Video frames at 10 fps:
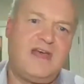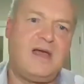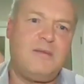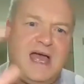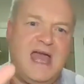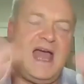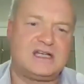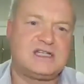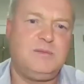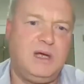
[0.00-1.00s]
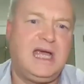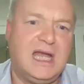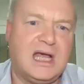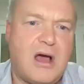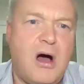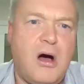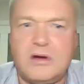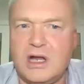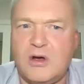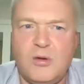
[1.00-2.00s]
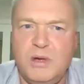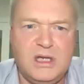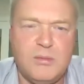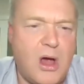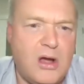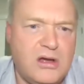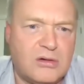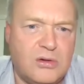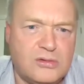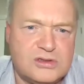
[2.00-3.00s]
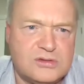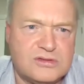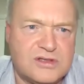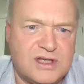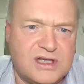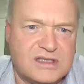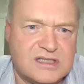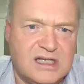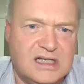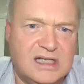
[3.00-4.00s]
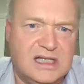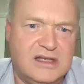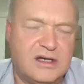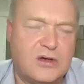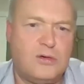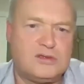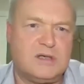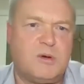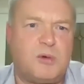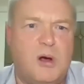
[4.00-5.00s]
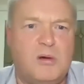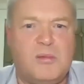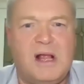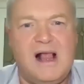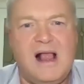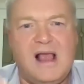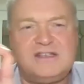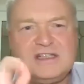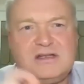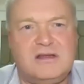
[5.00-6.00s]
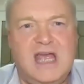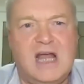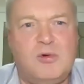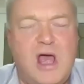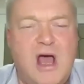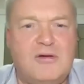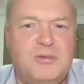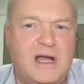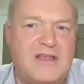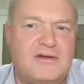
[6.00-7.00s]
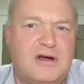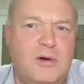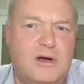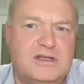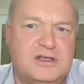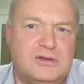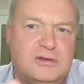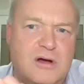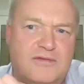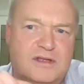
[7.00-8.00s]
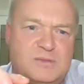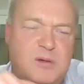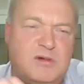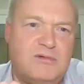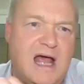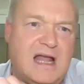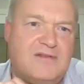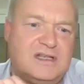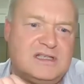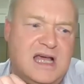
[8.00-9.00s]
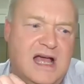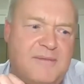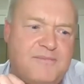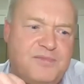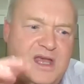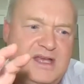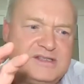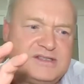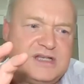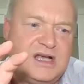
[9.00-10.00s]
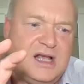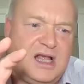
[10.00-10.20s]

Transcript: they may actually be getting cold, and it could be pneumonia or all sorts of things that are causing them a problem. Just on the animal health, one other I wanted to talk of that's probably relevant is